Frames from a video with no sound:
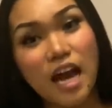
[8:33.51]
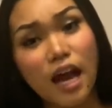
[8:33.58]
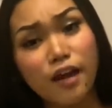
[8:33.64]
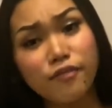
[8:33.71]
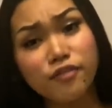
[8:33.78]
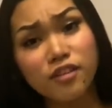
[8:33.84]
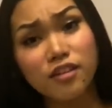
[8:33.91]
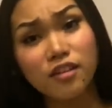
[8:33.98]
I
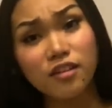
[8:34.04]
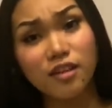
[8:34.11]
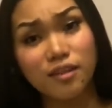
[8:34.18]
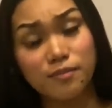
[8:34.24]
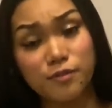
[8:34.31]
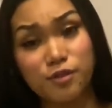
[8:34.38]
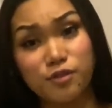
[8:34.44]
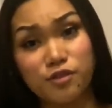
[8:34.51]
feel like
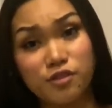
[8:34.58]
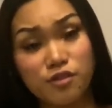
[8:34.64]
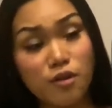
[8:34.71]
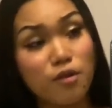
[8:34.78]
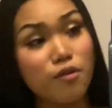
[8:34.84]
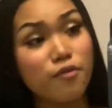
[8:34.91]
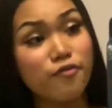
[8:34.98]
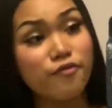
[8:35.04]
I'm
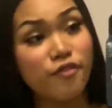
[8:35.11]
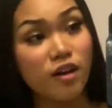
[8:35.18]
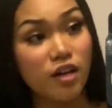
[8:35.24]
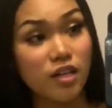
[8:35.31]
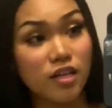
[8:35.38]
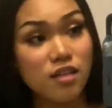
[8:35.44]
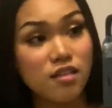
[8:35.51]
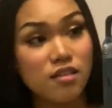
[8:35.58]
so
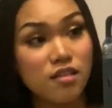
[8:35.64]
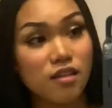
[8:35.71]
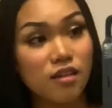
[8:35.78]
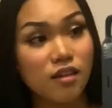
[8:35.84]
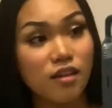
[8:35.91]
fat.